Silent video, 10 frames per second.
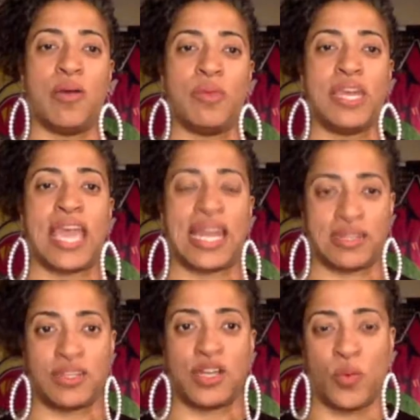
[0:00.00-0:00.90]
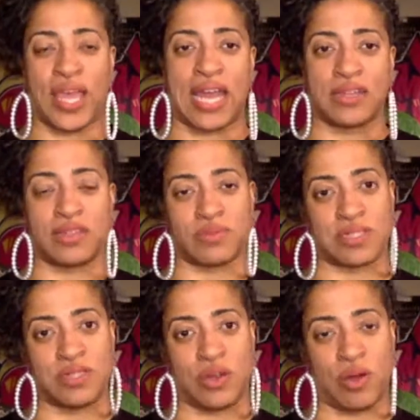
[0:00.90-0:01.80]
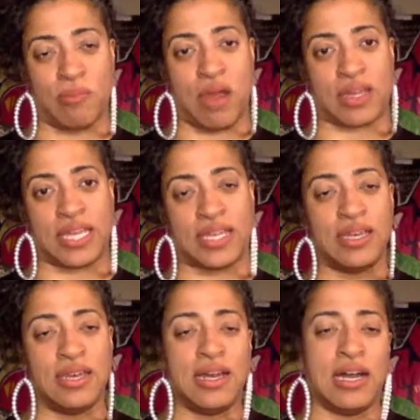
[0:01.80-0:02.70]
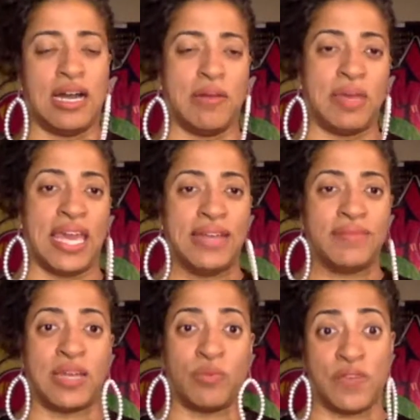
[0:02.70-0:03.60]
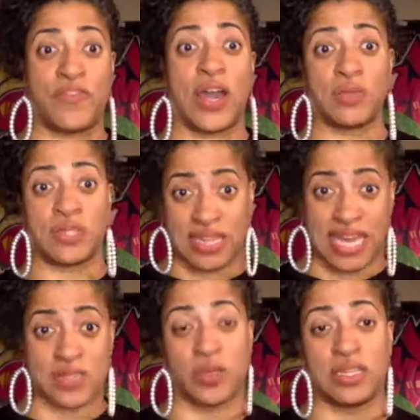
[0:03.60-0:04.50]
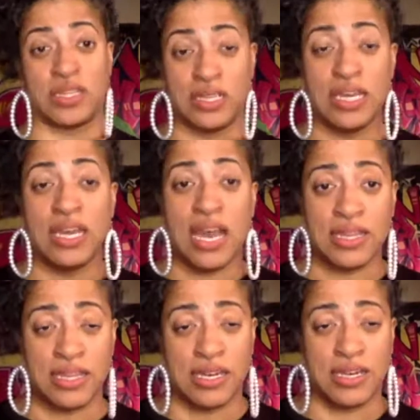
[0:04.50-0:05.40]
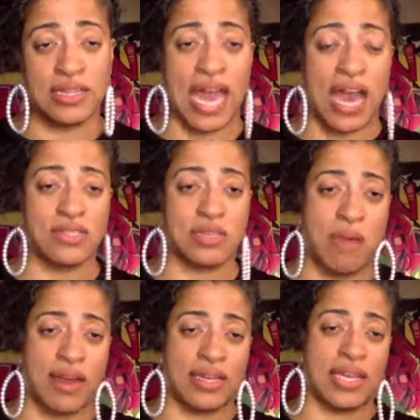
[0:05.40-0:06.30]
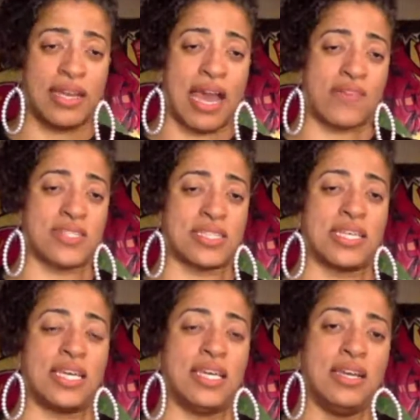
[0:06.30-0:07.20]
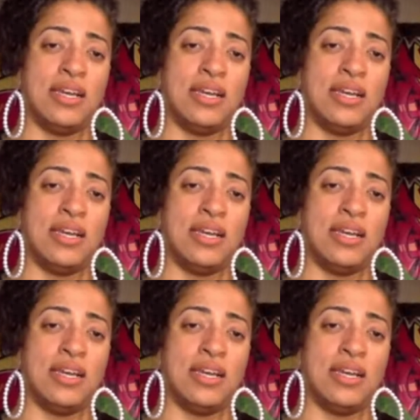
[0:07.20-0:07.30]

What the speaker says: we had a market hit, and we felt it. That's when the housing market obviously